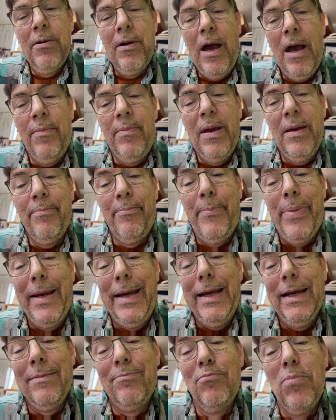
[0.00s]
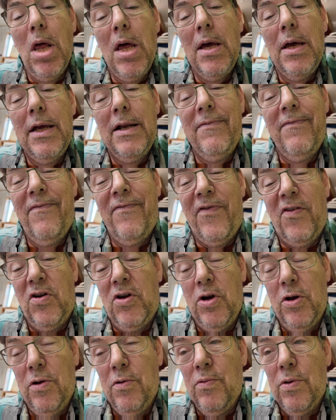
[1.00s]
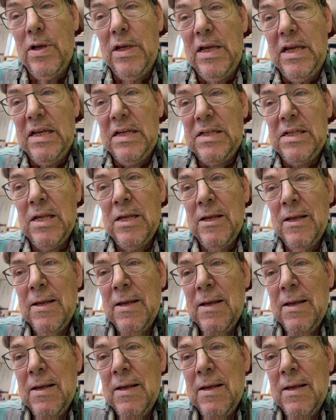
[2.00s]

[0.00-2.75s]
I've been peeing blood for 2 weeks.